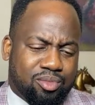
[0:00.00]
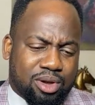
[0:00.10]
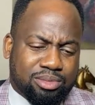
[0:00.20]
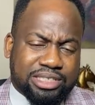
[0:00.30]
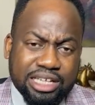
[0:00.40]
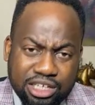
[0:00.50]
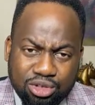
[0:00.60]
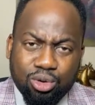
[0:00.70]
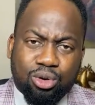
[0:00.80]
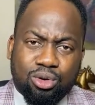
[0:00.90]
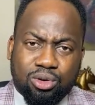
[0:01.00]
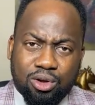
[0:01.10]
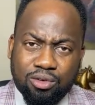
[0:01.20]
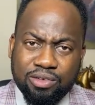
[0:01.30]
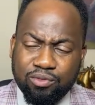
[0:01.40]
Send in your
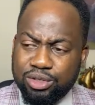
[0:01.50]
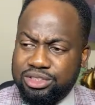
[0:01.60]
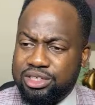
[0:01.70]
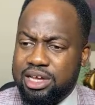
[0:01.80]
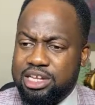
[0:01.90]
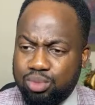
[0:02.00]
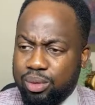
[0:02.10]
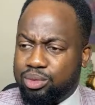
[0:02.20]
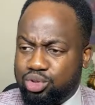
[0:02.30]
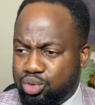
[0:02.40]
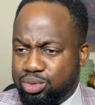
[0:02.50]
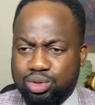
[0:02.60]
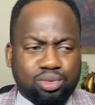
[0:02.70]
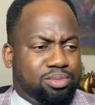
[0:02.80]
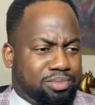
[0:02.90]
invoice. This is what we're going to do with
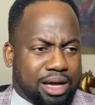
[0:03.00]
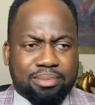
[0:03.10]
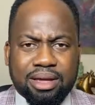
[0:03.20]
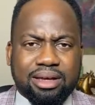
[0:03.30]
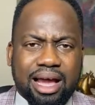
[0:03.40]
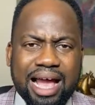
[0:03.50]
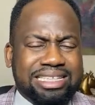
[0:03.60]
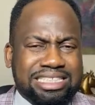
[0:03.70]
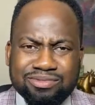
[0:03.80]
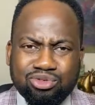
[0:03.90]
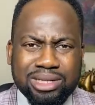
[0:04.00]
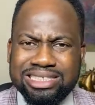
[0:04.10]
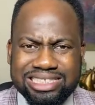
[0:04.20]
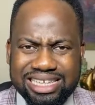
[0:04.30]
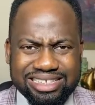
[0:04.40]
you. Blah. I didn't even do any
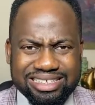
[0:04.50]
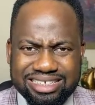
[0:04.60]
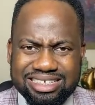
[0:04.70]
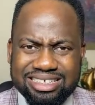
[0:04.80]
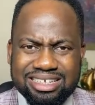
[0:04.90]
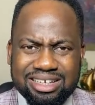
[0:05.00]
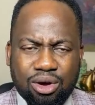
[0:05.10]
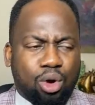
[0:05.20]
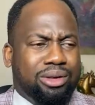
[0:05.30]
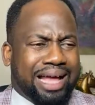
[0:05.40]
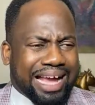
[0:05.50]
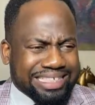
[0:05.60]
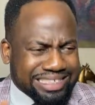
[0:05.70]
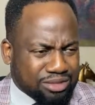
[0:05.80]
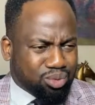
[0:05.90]
selling. All I
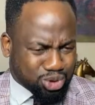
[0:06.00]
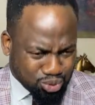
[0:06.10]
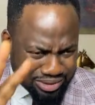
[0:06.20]
did was to